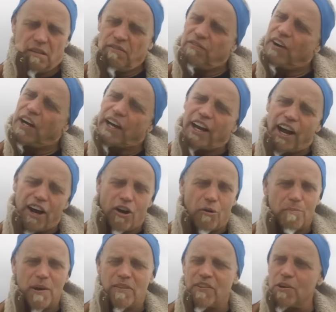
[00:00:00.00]
Fucking, I
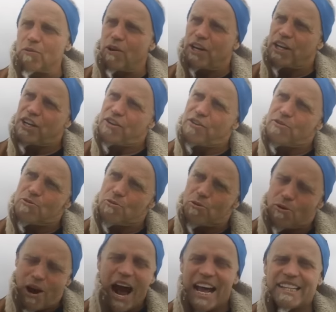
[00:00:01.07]
hope every one of you
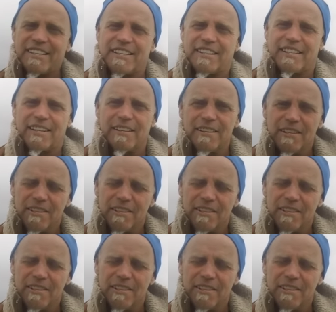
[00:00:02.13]
rats